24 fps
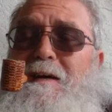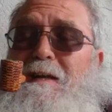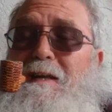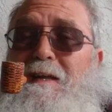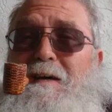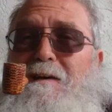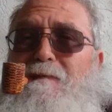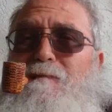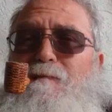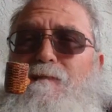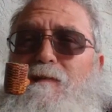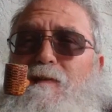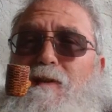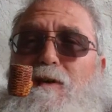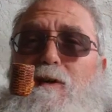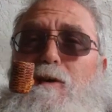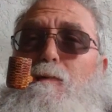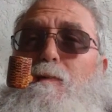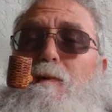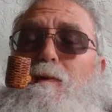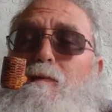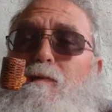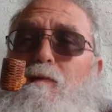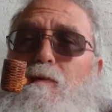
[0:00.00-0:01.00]
to know
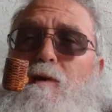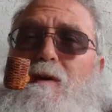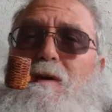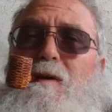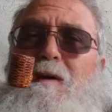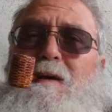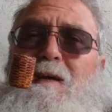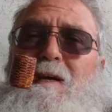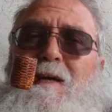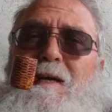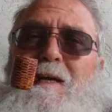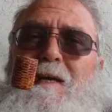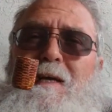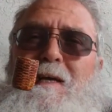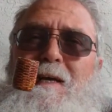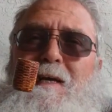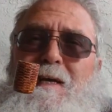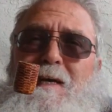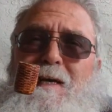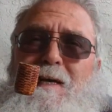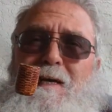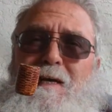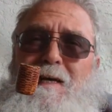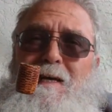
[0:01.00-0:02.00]
before.
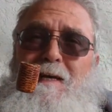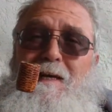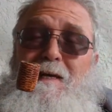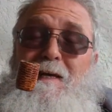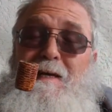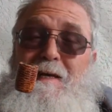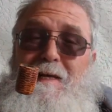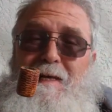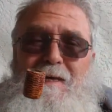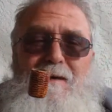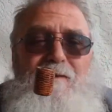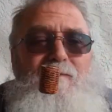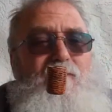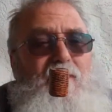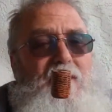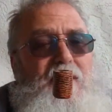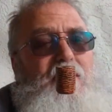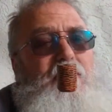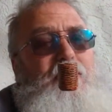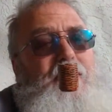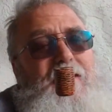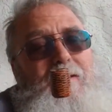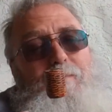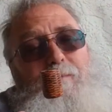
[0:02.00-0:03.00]
And I found
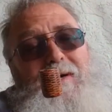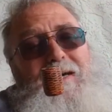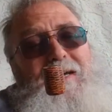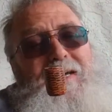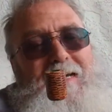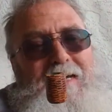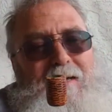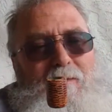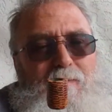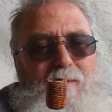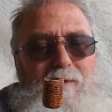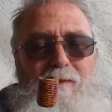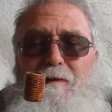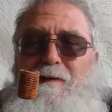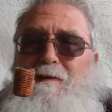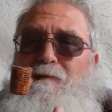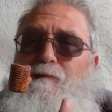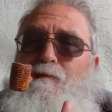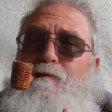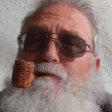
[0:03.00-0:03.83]
that by having these reviews